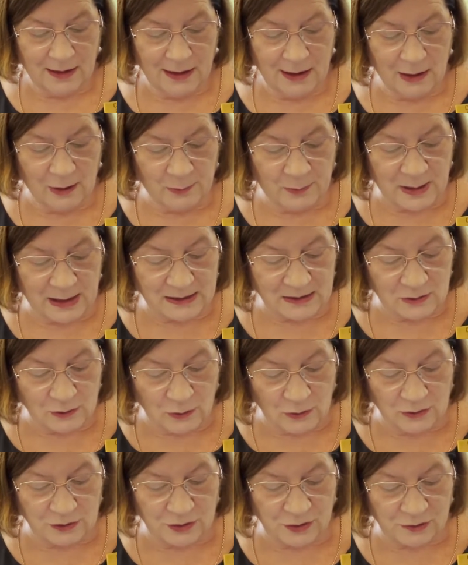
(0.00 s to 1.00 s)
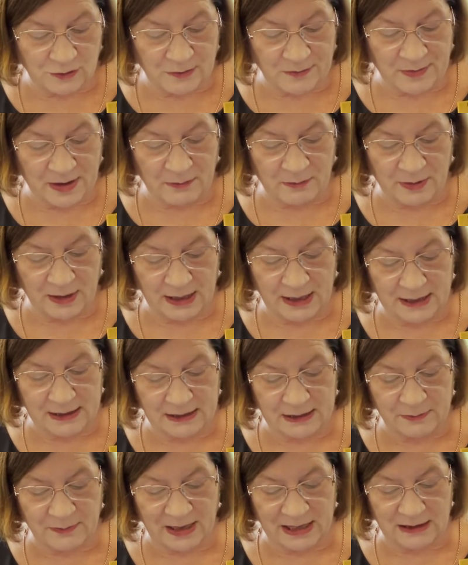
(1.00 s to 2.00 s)
Help us all to remember
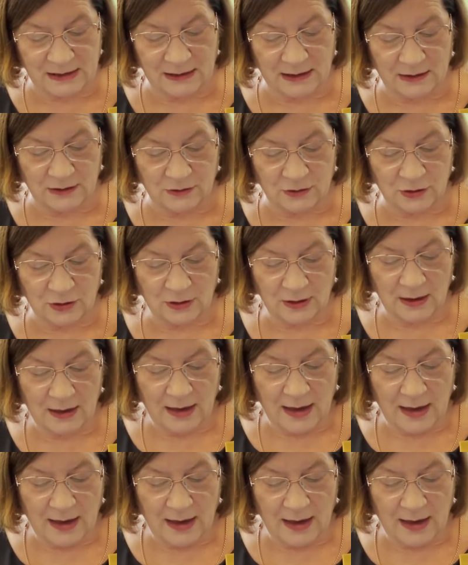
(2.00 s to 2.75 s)
his message